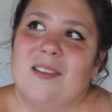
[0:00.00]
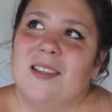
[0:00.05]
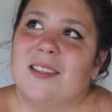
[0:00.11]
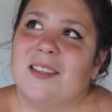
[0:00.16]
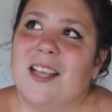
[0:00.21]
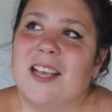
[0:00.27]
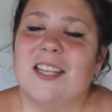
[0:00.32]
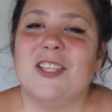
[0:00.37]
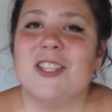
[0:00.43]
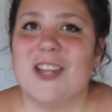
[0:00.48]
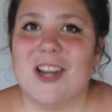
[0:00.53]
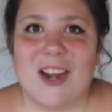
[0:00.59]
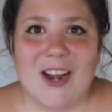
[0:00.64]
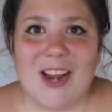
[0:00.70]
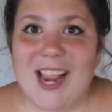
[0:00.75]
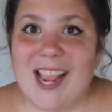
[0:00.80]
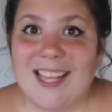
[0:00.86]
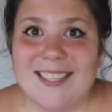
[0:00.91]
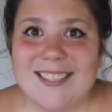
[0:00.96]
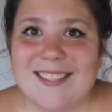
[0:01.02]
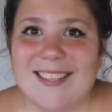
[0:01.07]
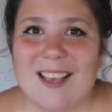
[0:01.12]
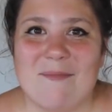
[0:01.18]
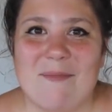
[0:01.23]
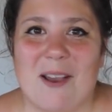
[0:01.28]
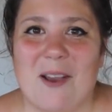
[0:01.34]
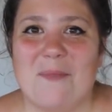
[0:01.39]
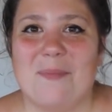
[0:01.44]
luxurious
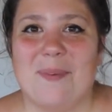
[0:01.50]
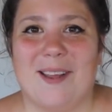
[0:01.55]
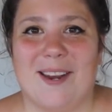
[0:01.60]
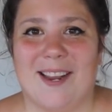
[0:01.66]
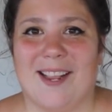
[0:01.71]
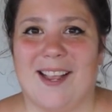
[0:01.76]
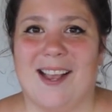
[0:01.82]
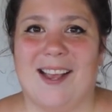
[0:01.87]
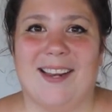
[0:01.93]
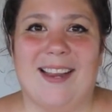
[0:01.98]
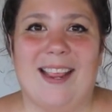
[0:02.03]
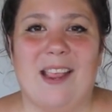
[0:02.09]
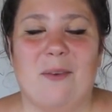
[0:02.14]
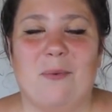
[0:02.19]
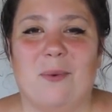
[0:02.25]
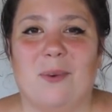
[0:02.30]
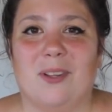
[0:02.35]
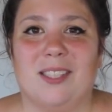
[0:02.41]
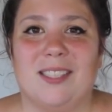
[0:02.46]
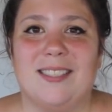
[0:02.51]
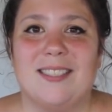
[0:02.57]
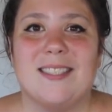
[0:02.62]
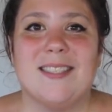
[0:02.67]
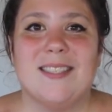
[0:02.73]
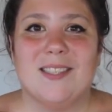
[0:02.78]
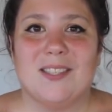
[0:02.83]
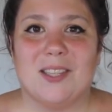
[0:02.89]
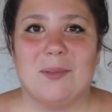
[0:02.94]
about putting on a wool and
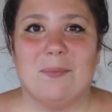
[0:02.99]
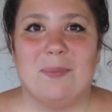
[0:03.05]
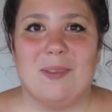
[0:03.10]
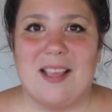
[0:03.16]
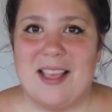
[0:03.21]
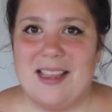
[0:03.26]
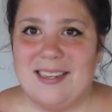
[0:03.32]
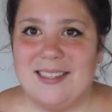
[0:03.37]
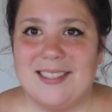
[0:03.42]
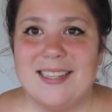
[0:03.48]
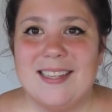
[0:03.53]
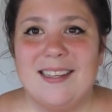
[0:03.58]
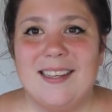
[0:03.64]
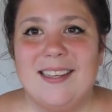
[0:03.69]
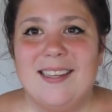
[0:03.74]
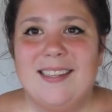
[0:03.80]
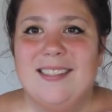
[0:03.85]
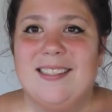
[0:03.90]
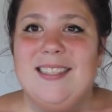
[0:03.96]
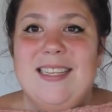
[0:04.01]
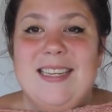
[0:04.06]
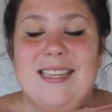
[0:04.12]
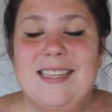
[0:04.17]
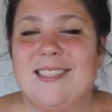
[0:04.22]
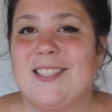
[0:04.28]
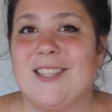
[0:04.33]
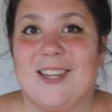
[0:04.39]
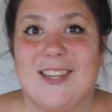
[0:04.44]
silk blend
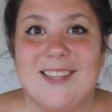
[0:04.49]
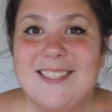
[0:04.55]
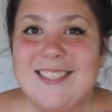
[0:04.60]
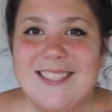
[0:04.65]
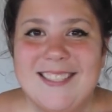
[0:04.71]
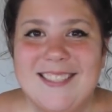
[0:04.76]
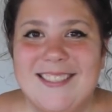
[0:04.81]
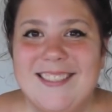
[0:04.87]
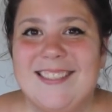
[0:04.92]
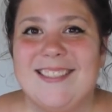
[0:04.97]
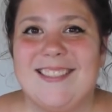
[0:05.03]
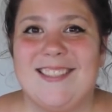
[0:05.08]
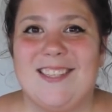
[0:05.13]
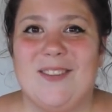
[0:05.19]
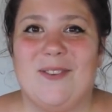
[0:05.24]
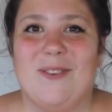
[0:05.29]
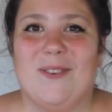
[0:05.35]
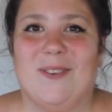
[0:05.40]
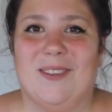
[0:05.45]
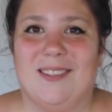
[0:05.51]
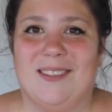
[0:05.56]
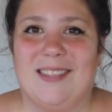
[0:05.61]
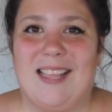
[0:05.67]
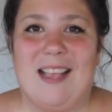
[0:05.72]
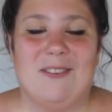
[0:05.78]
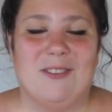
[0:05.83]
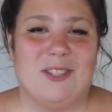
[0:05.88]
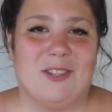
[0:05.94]
t-shirt to
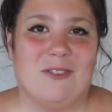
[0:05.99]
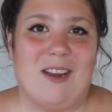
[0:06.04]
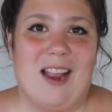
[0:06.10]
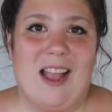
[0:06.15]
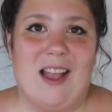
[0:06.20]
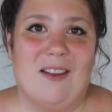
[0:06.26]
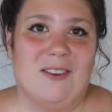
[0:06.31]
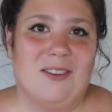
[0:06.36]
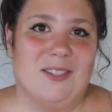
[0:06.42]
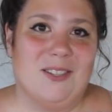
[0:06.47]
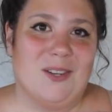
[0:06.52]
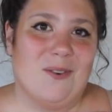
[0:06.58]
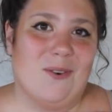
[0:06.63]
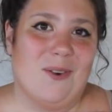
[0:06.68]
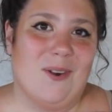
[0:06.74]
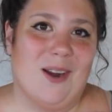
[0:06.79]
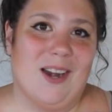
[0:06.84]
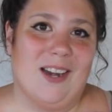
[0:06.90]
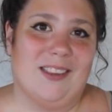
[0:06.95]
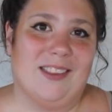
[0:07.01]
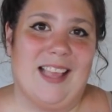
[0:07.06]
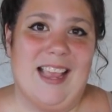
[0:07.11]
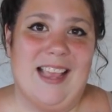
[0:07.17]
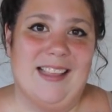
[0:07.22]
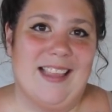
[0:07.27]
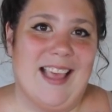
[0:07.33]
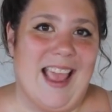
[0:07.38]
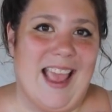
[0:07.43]
lounge around or
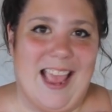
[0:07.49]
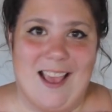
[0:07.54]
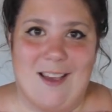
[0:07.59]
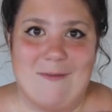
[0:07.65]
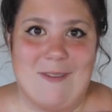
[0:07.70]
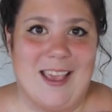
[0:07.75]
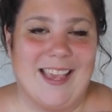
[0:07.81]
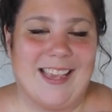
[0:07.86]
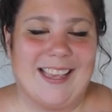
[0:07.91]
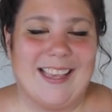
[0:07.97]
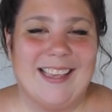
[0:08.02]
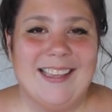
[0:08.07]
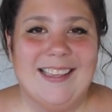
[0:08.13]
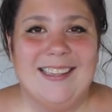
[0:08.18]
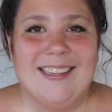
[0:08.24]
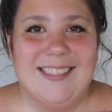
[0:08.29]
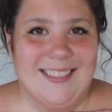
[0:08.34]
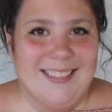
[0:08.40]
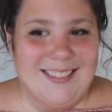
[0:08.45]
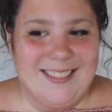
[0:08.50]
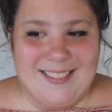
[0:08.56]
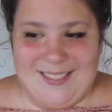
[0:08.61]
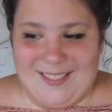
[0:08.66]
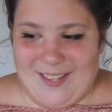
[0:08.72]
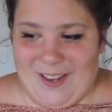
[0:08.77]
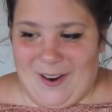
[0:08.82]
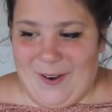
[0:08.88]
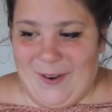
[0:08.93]
lay in the hammock.
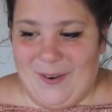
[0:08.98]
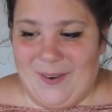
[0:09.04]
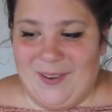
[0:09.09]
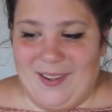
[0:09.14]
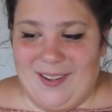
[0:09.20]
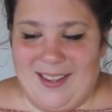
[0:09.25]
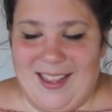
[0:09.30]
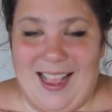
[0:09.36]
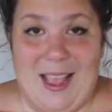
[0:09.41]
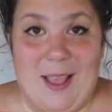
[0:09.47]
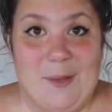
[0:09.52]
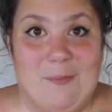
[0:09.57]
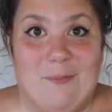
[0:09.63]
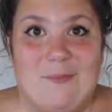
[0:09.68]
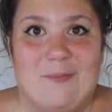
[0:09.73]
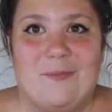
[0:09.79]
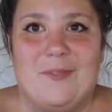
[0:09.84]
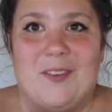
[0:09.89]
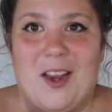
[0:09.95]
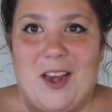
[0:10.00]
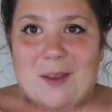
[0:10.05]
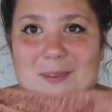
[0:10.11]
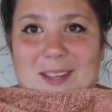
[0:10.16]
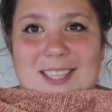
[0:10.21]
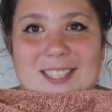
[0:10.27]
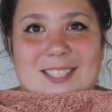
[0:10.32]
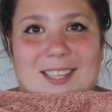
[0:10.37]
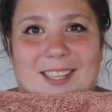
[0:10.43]
So I am very
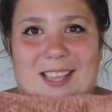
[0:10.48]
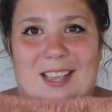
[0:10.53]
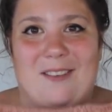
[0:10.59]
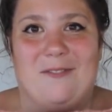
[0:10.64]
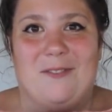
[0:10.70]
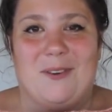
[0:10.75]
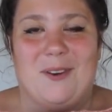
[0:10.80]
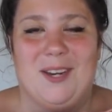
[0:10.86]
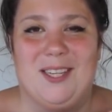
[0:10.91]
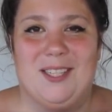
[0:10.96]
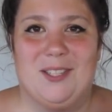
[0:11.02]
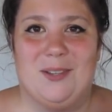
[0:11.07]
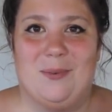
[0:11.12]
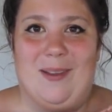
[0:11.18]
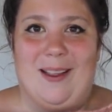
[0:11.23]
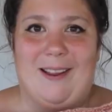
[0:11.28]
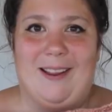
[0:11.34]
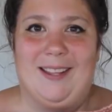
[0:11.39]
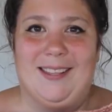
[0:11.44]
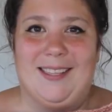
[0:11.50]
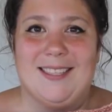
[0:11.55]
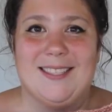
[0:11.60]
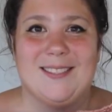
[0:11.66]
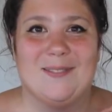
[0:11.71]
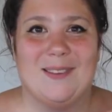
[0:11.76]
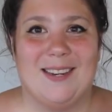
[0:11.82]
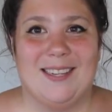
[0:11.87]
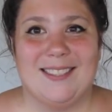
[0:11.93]
much looking forward to wearing
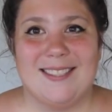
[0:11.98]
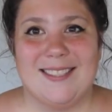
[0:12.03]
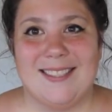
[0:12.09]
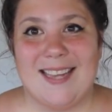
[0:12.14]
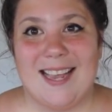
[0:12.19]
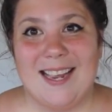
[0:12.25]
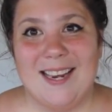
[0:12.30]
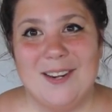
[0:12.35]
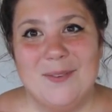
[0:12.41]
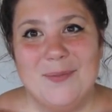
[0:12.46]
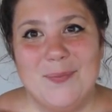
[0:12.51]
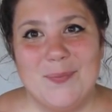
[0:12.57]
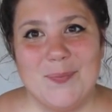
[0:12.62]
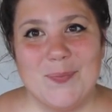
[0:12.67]
this when it's done.